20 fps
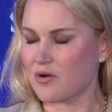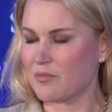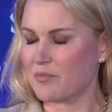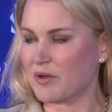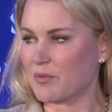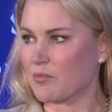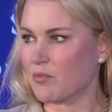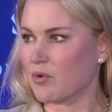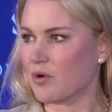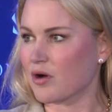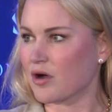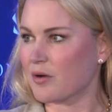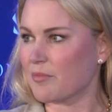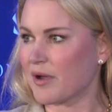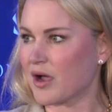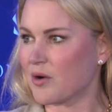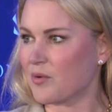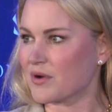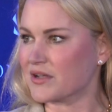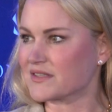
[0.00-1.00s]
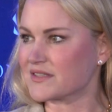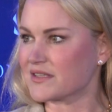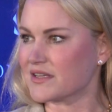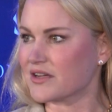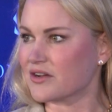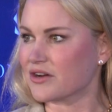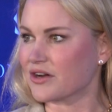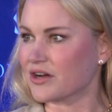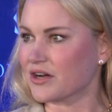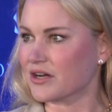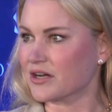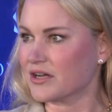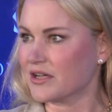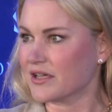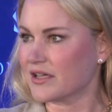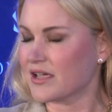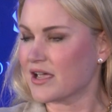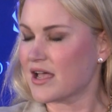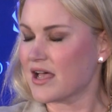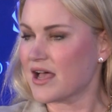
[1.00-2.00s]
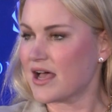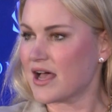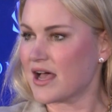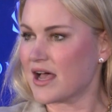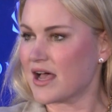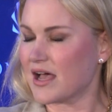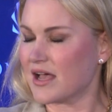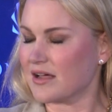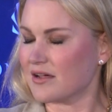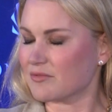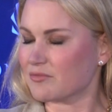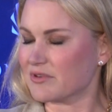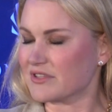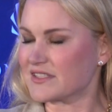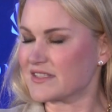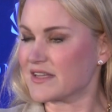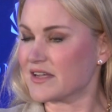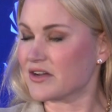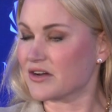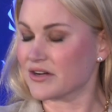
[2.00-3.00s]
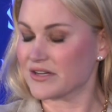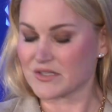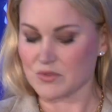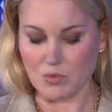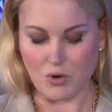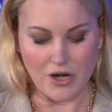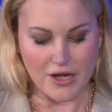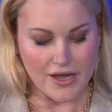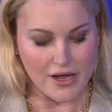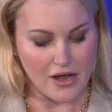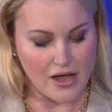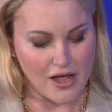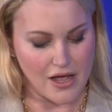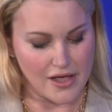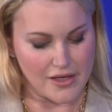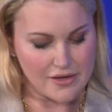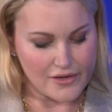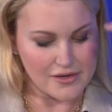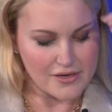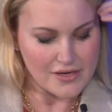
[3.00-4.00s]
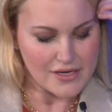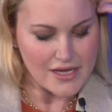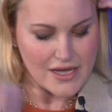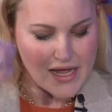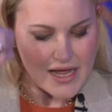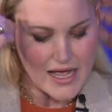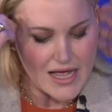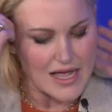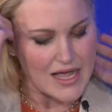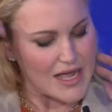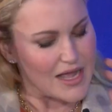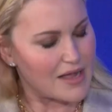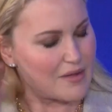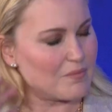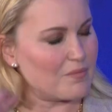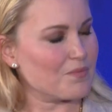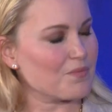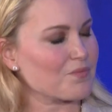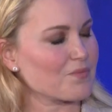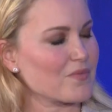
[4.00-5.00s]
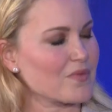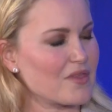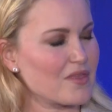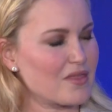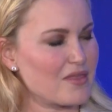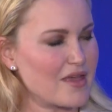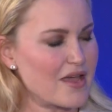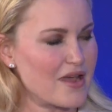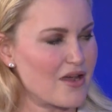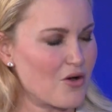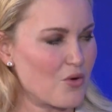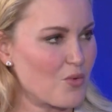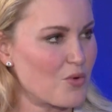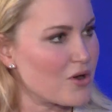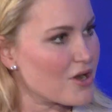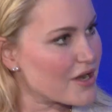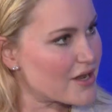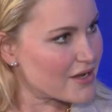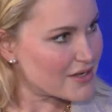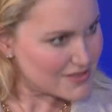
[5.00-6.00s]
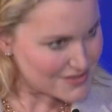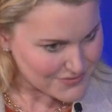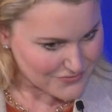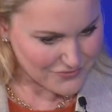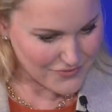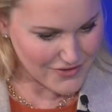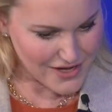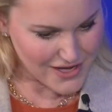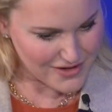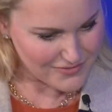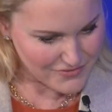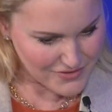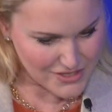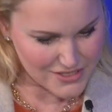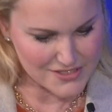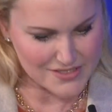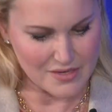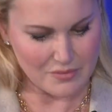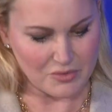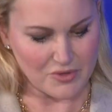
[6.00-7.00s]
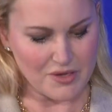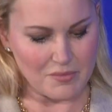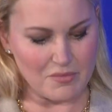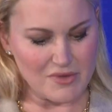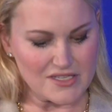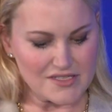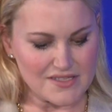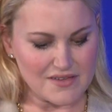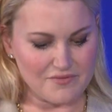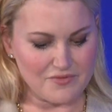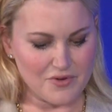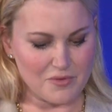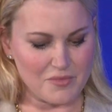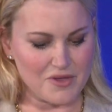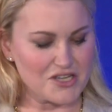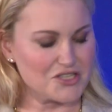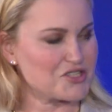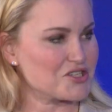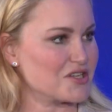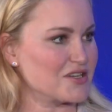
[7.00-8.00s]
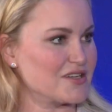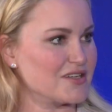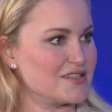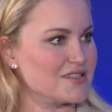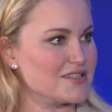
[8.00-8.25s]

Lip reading: a bit more about what Seeker is working on. They are working to fight, very simply, misinformation and